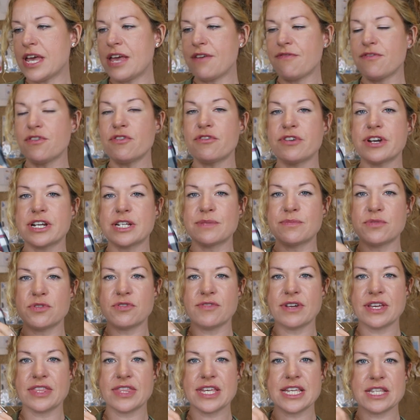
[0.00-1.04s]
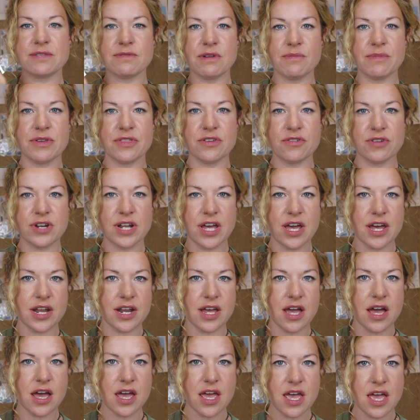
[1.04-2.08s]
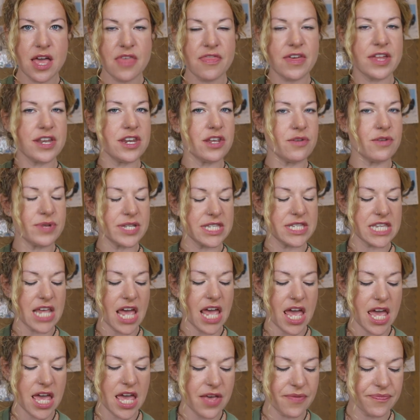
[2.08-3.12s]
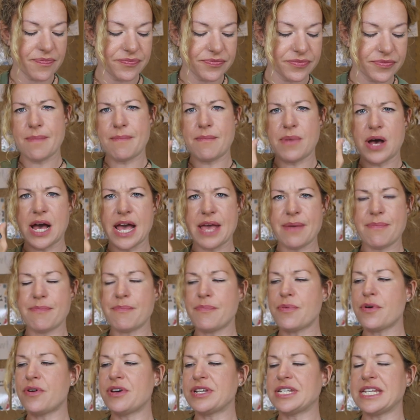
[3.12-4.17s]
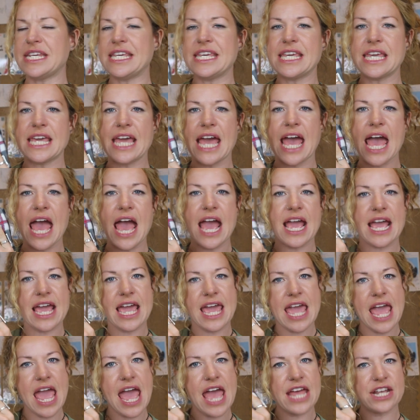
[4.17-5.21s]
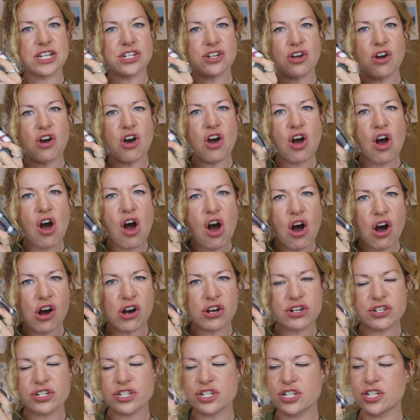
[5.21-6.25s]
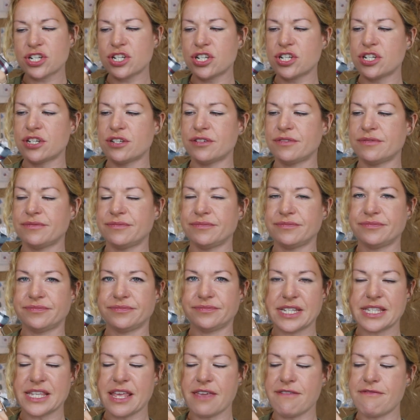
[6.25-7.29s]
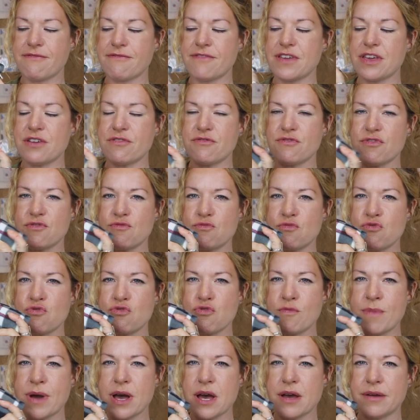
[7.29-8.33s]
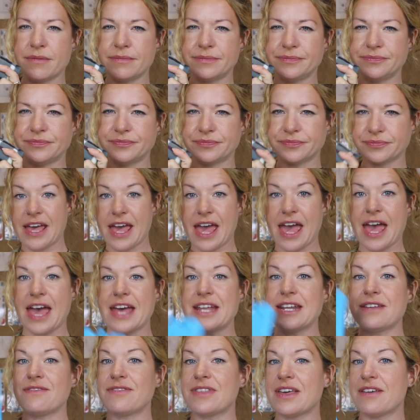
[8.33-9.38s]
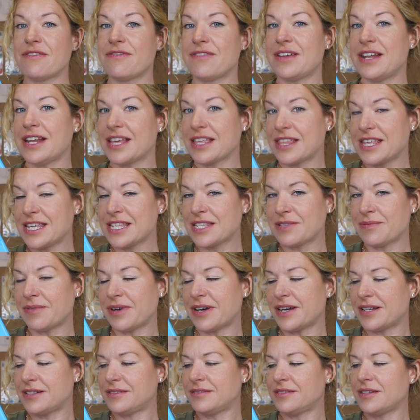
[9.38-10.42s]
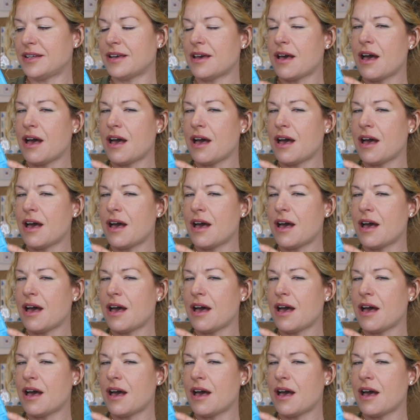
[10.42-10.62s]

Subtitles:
If you're exploring this one with your learner, then you would say, my body can get hot. They feel the warmer. And if they're feeling this one,